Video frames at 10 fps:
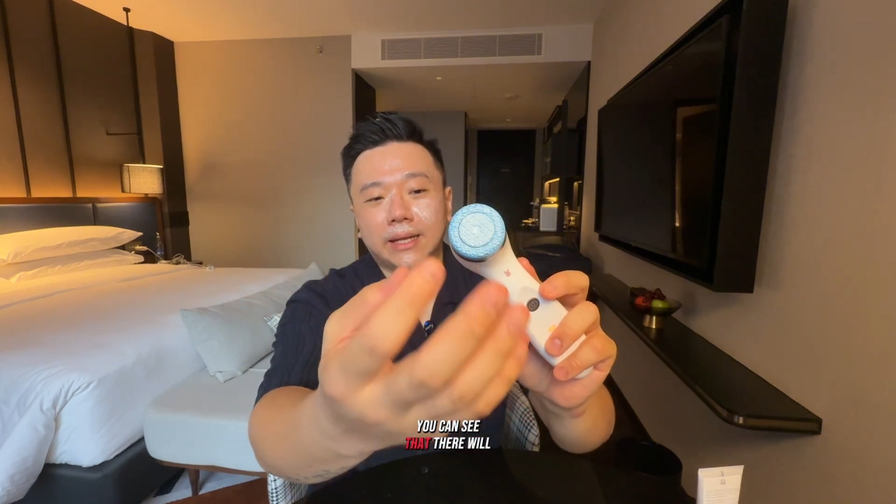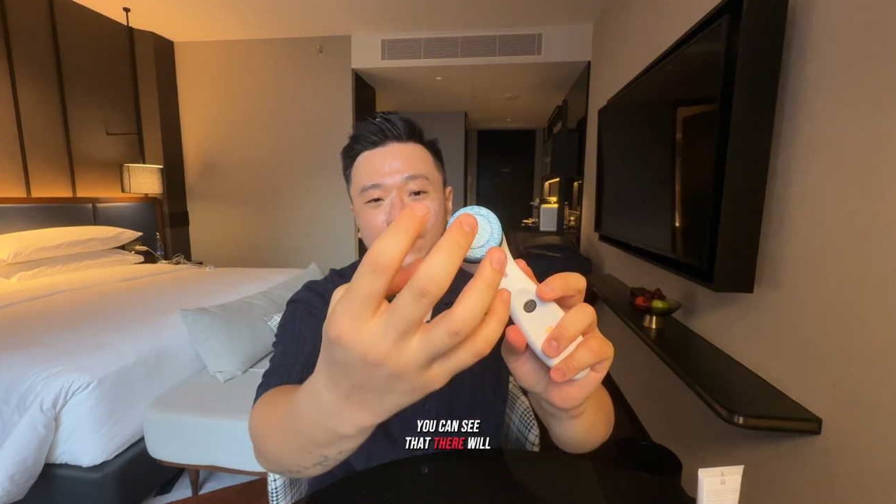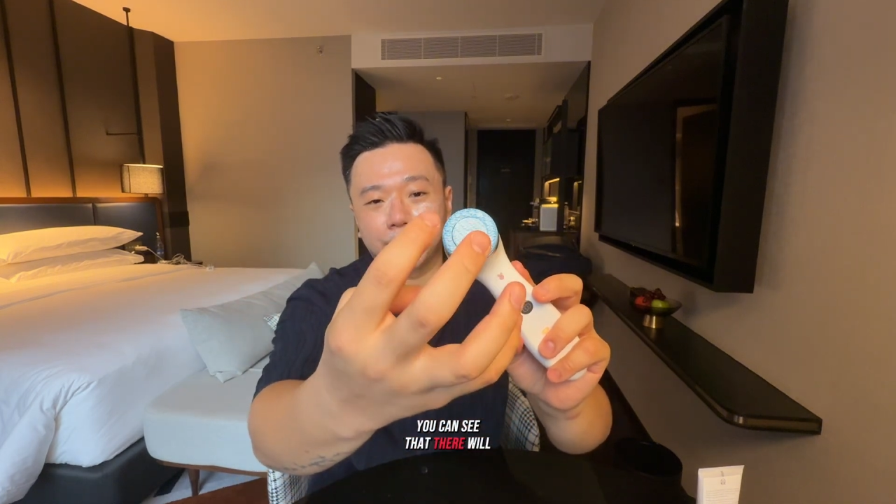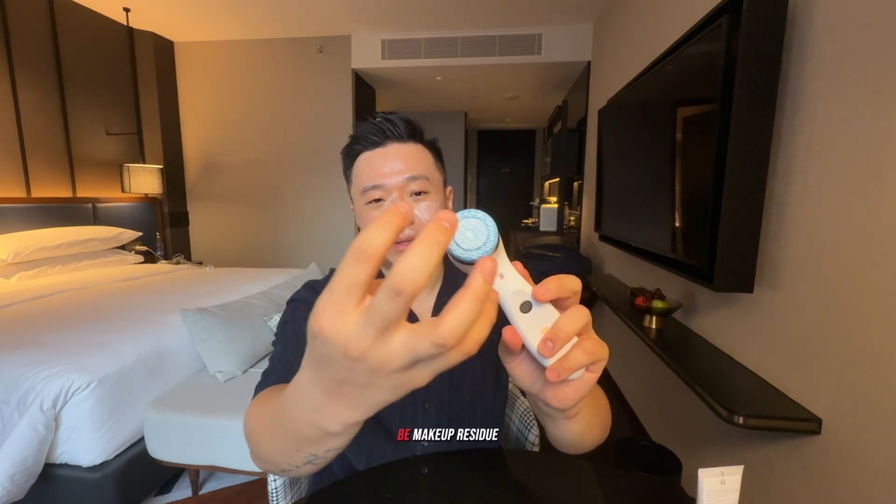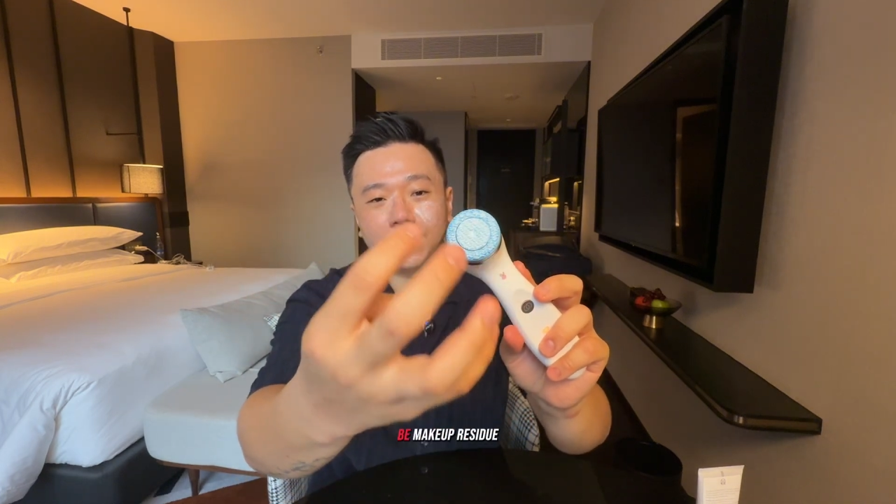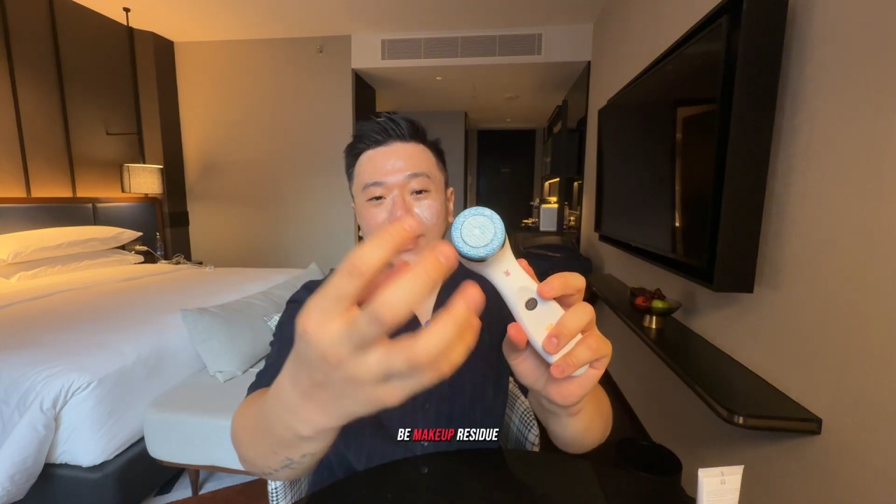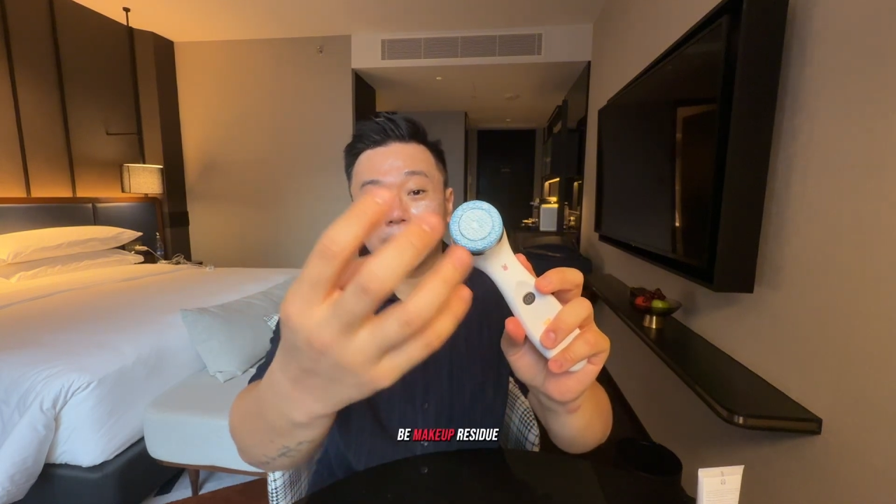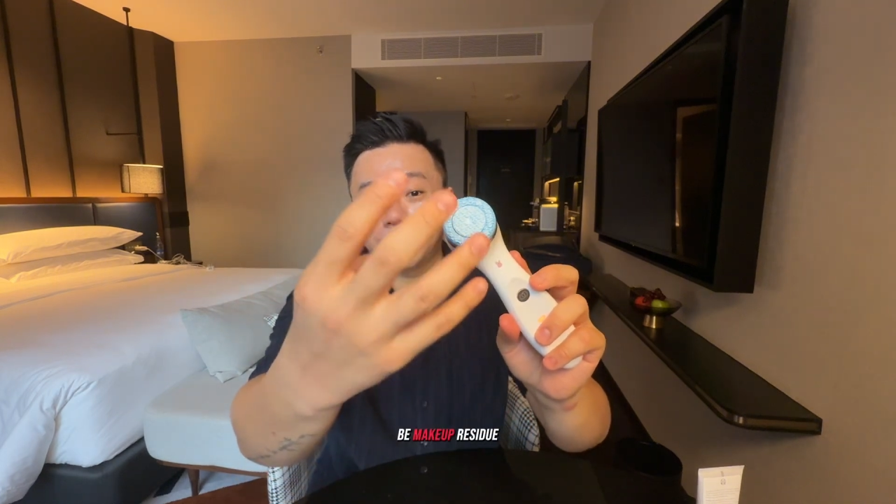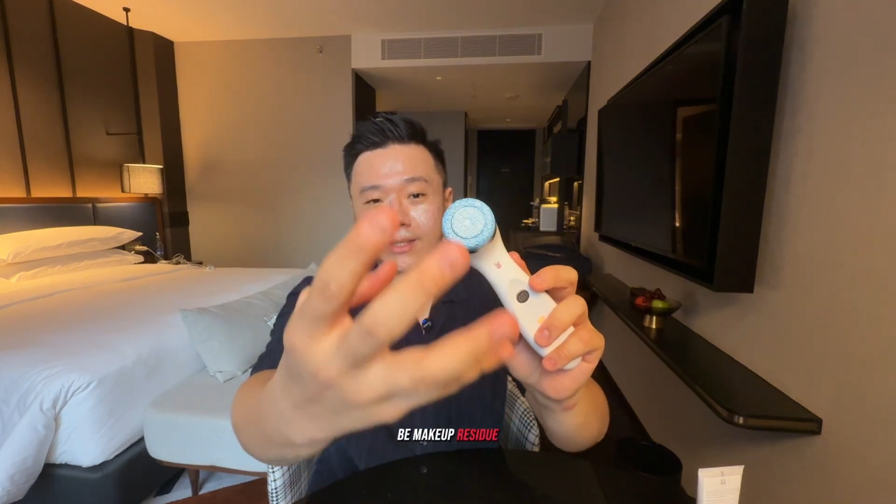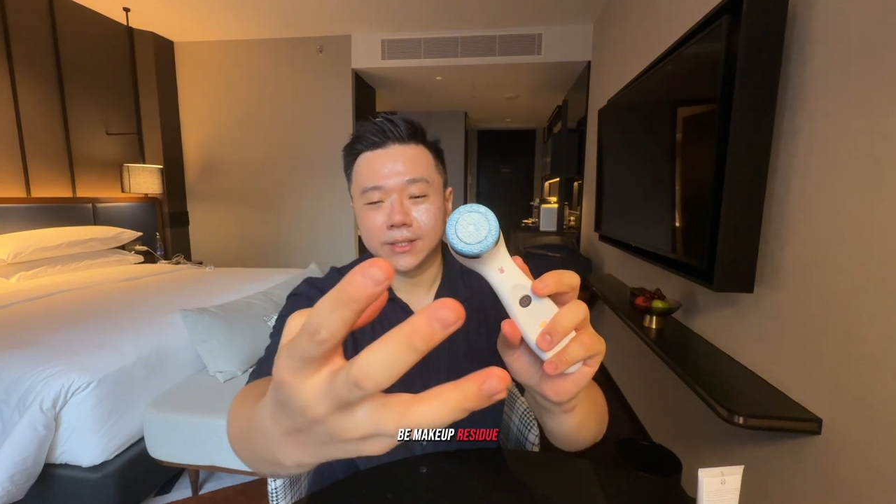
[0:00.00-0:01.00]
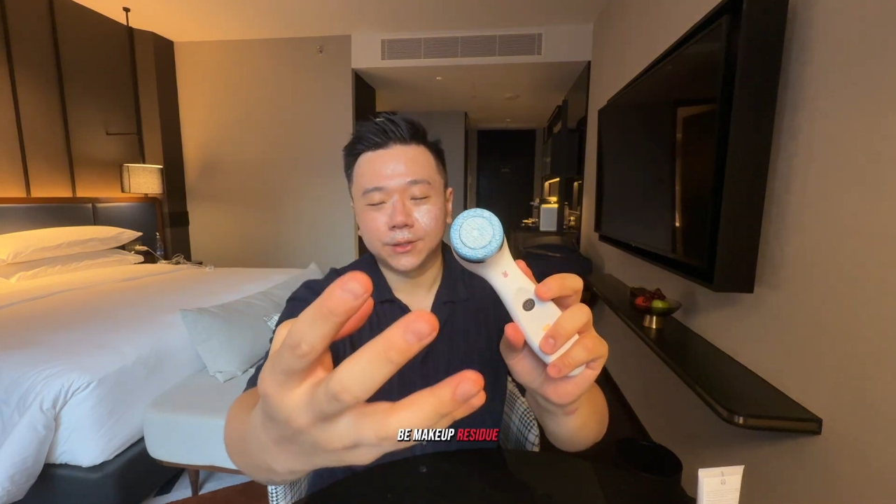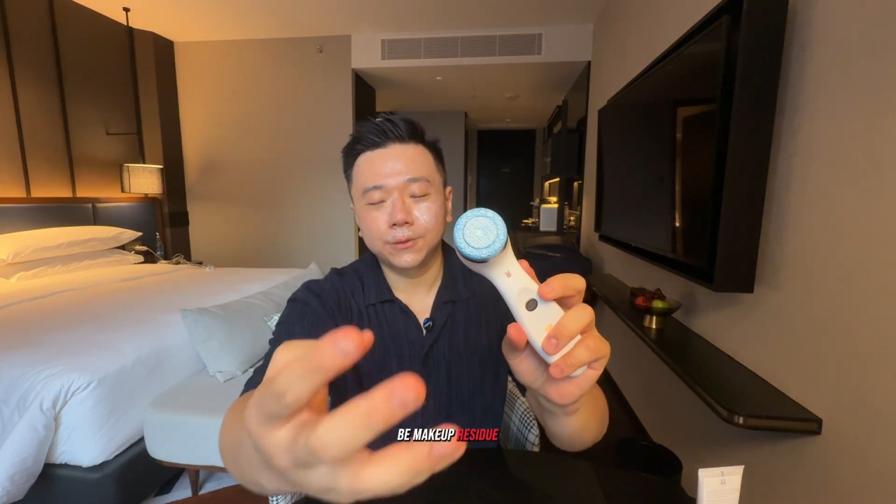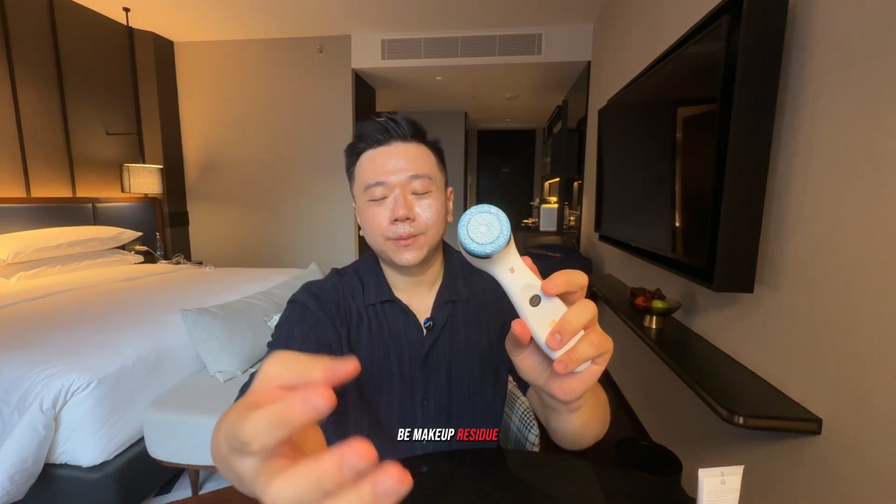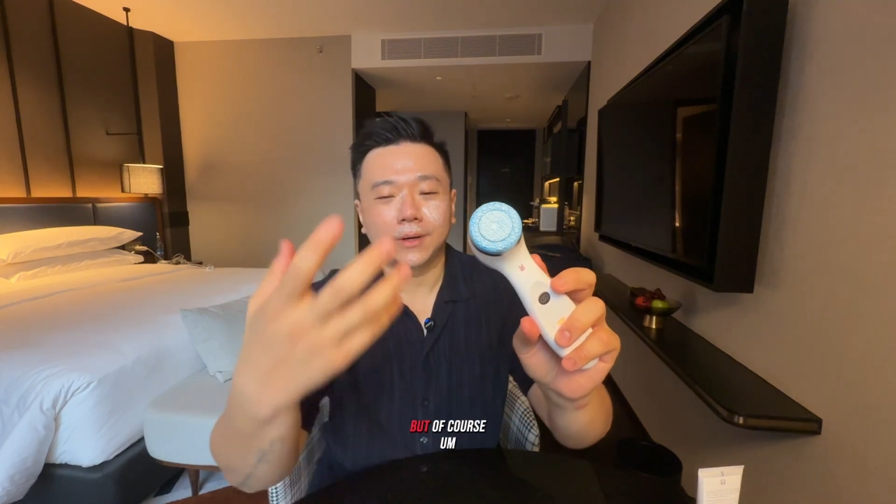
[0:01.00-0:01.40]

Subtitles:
there will be makeup residue,